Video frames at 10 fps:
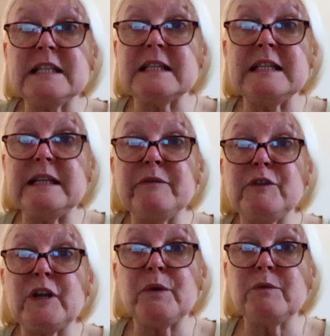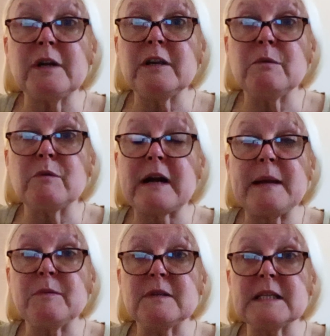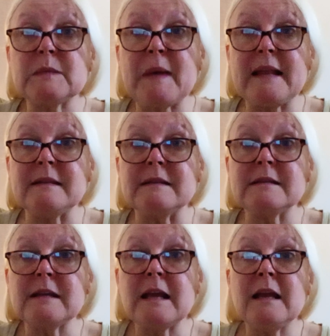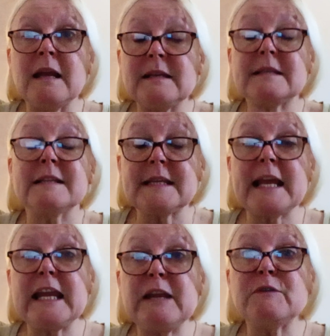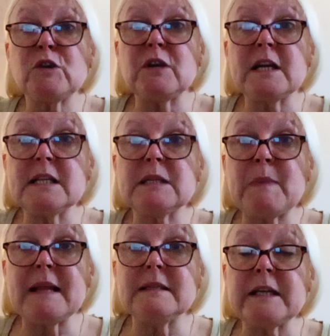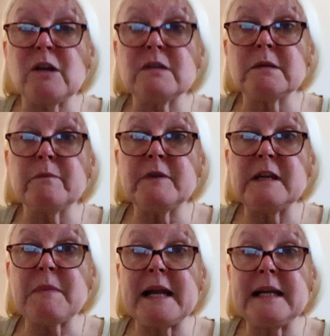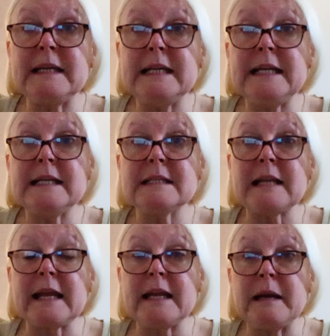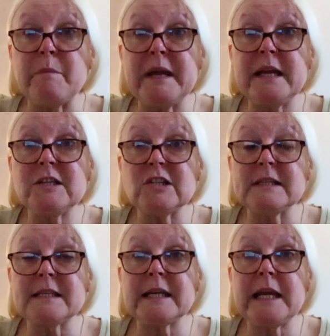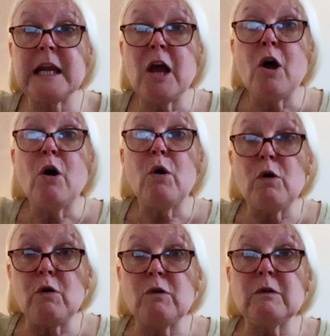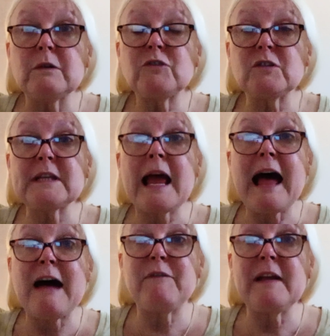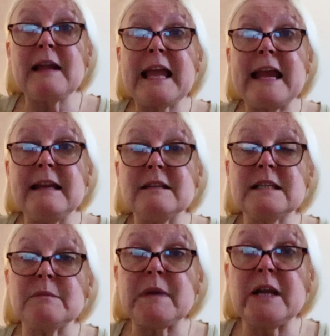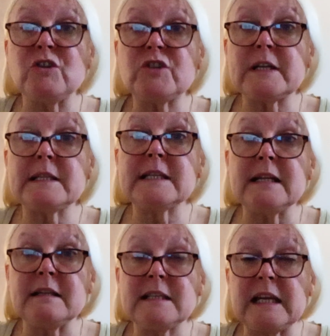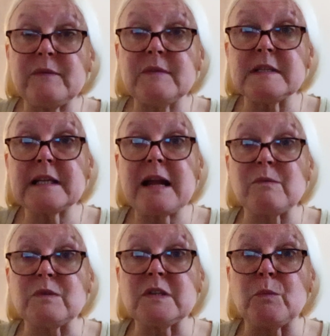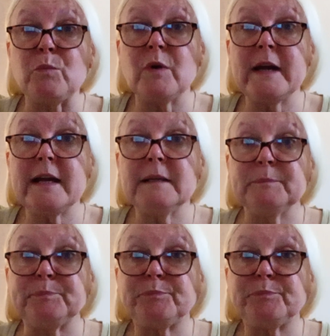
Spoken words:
didn't even know that you were able to spend, to save, so you can spend it on something you might need, like an emergency, or just have it gaining some interest in a savings account somewhere.